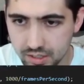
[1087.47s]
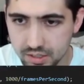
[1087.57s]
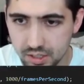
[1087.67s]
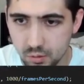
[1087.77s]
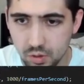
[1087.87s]

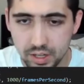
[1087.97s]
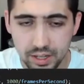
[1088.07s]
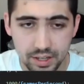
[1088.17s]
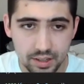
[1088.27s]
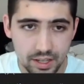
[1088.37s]
so
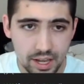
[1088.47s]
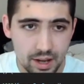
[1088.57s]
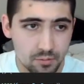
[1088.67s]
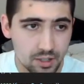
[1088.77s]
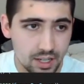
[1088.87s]
when the
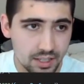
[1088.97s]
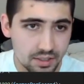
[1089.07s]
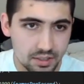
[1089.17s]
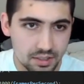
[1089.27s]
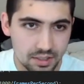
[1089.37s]
game
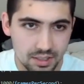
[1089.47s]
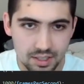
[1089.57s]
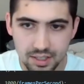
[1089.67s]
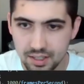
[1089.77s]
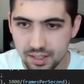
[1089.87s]
runs,
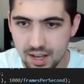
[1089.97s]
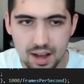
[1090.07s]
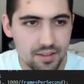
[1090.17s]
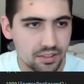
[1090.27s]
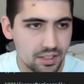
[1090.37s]

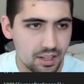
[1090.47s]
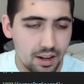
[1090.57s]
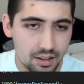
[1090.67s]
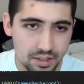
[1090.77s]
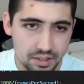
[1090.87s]
obviously
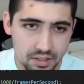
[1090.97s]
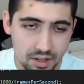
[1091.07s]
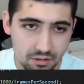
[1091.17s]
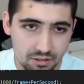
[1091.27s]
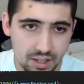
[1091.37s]
all this is
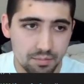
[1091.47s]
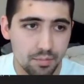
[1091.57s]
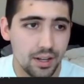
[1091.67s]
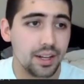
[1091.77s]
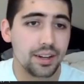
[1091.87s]
going to run,
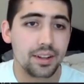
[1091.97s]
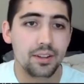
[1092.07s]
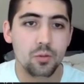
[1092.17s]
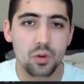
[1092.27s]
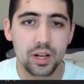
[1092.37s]
but
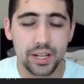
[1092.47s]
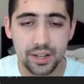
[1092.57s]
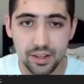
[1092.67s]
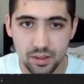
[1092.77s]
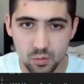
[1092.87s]

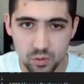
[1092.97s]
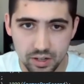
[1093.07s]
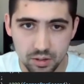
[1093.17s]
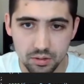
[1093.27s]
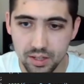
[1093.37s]
when the
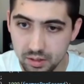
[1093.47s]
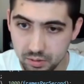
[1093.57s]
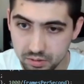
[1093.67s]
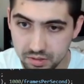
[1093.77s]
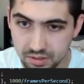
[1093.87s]
window
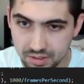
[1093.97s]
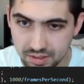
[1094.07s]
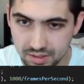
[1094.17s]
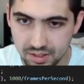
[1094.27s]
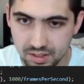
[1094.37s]
loads,
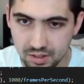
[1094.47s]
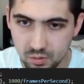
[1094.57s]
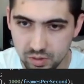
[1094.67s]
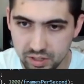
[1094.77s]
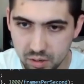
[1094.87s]

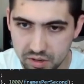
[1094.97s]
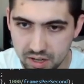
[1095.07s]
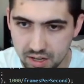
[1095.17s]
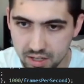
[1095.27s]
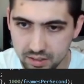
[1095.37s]

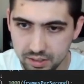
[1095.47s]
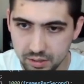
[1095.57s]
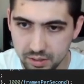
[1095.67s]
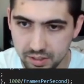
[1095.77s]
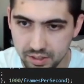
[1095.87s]

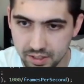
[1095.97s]
window.onload,